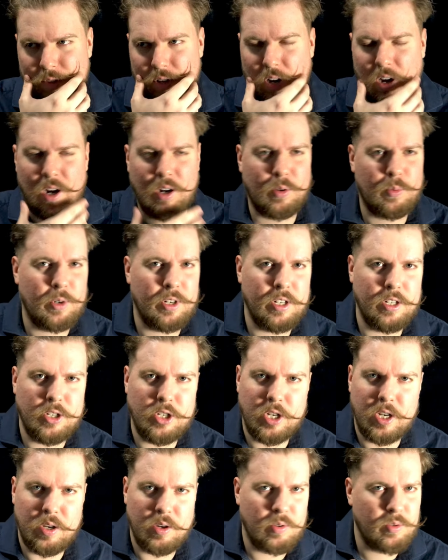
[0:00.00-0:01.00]
Acqua di
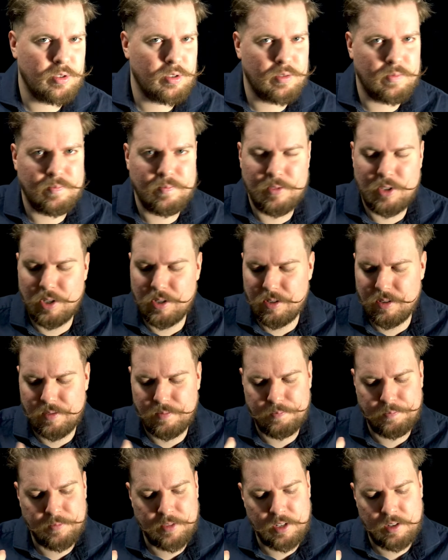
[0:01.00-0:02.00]
Gio's, just
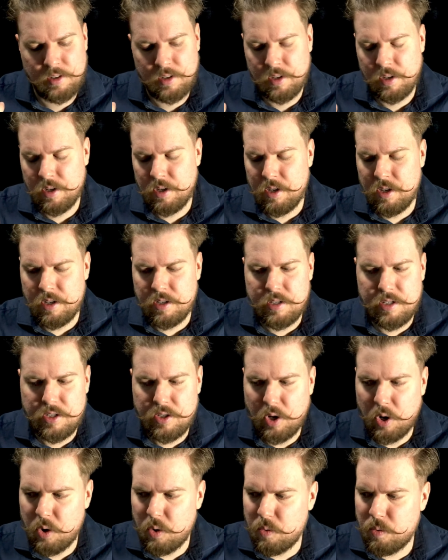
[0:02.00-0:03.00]

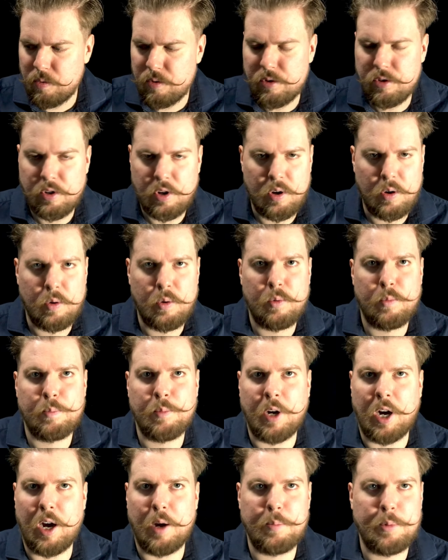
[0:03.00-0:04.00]
so
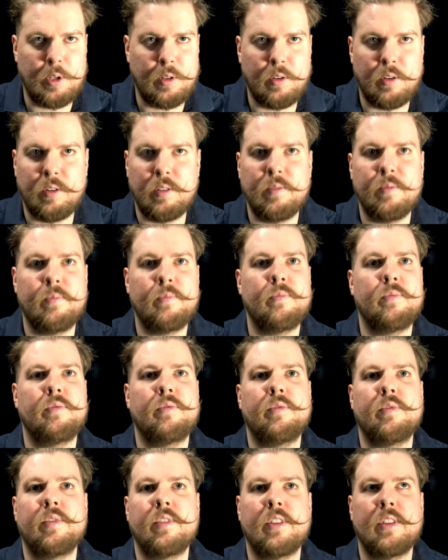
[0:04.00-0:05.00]
popular
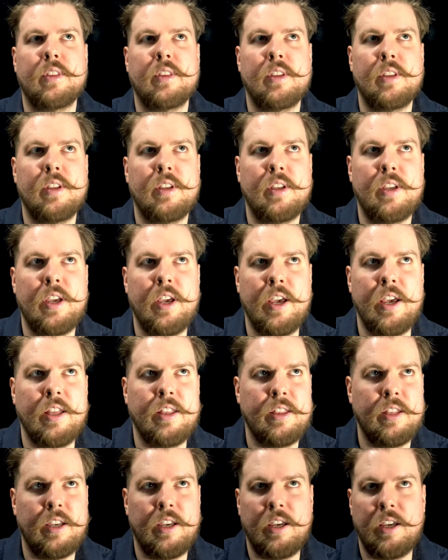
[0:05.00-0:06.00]
in
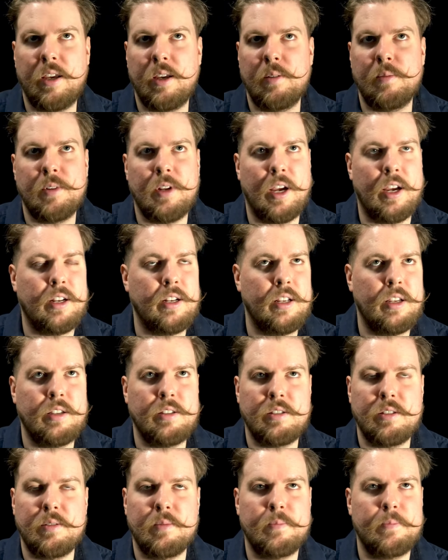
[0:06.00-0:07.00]
the
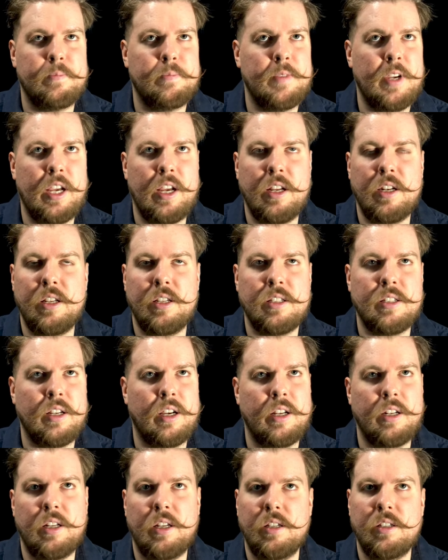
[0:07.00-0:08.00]
90s, 80s,
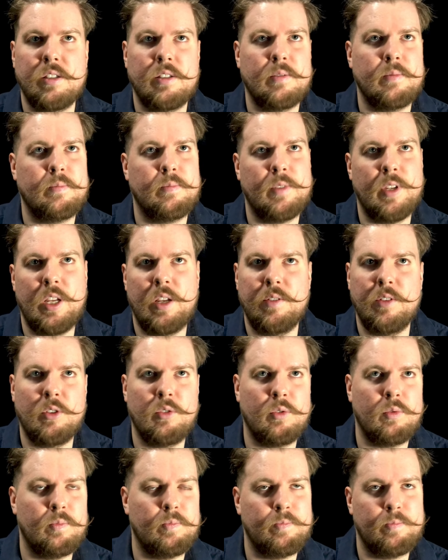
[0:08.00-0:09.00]
90s, even
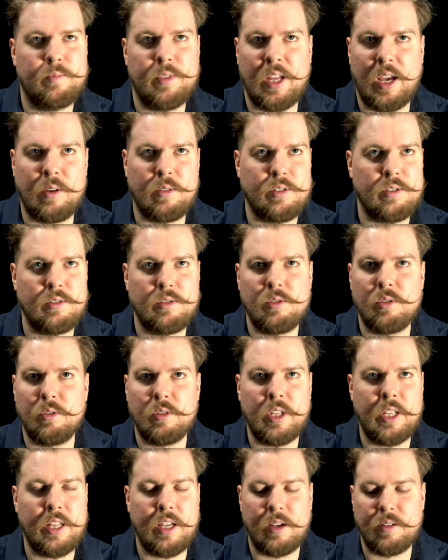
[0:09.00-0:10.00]
thousands,
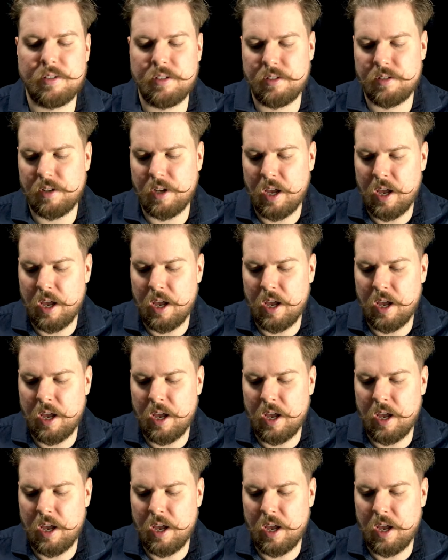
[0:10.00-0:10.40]
early thousands,